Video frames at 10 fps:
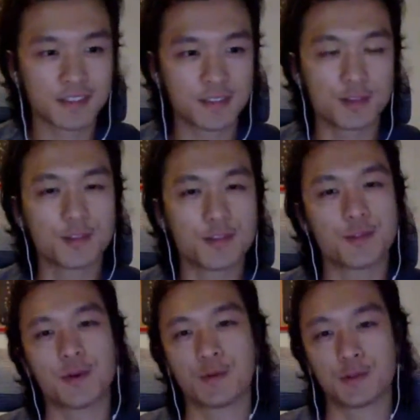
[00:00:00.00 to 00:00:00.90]
you don't
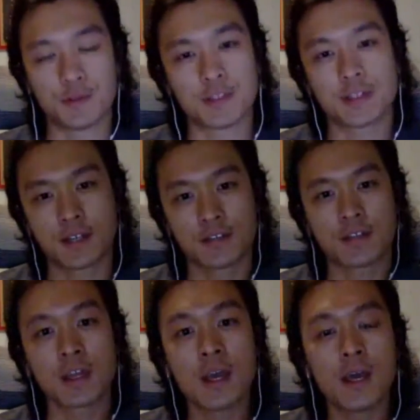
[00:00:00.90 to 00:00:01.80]
know what we're doing, kind of
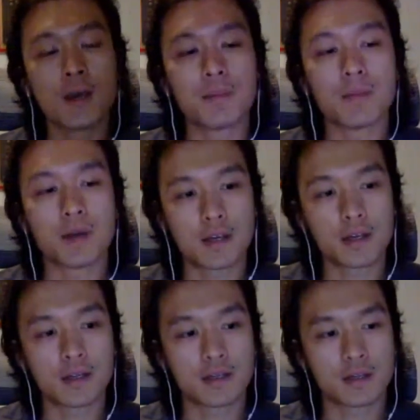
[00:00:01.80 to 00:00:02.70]
thing. But
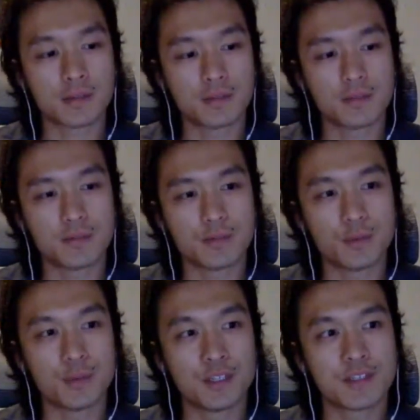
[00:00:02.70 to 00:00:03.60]

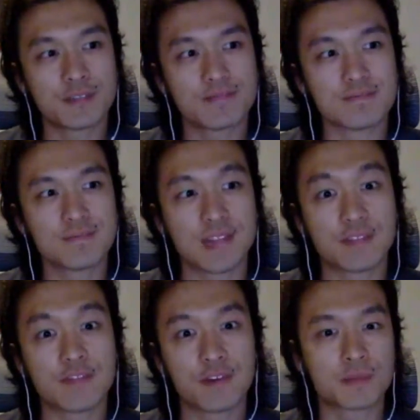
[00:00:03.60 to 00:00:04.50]
doing
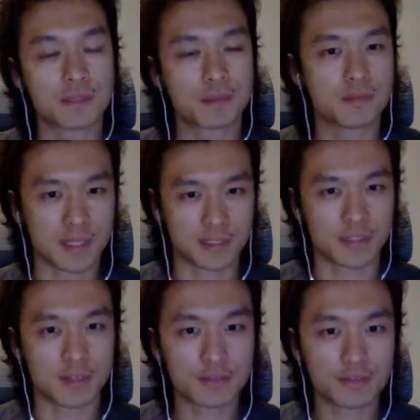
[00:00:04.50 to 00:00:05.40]
DevOps
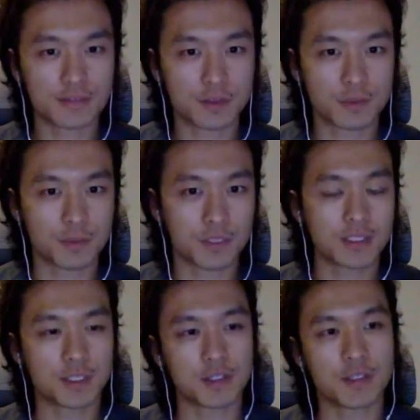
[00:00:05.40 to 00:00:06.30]
myself, so putting
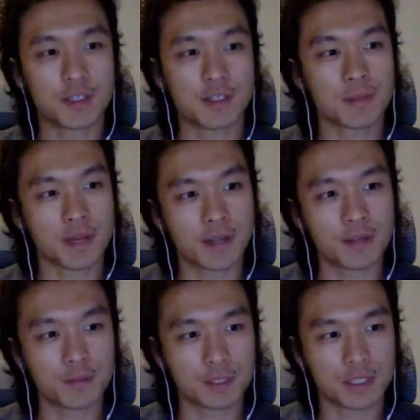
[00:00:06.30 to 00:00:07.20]
security in
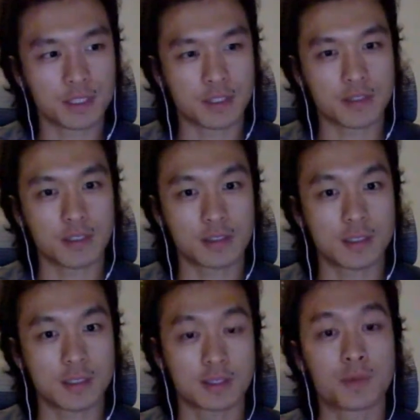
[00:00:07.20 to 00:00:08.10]
mind, which I think
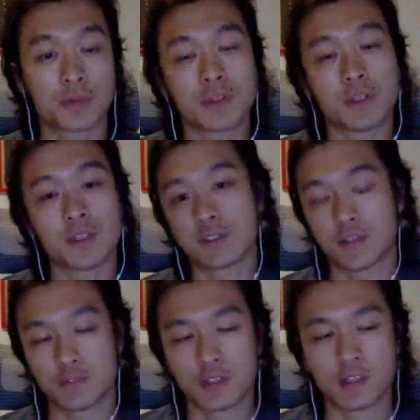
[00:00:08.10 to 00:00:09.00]
is as important as
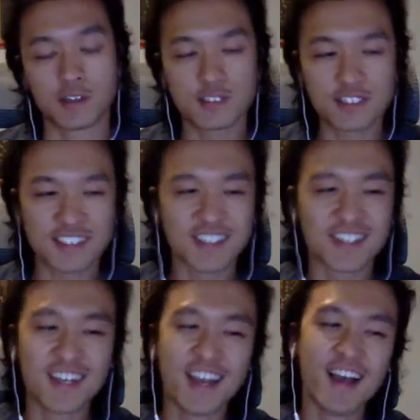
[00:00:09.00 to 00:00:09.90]
everything else,
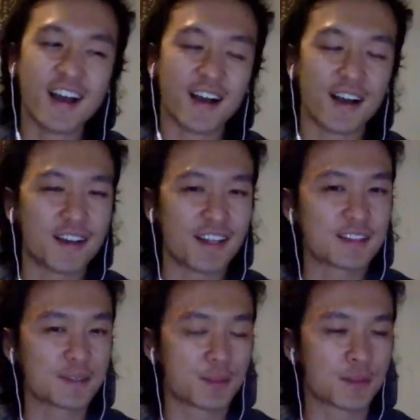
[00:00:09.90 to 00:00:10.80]

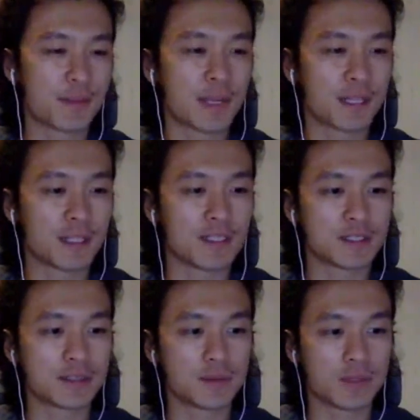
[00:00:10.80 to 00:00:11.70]
that sort of balance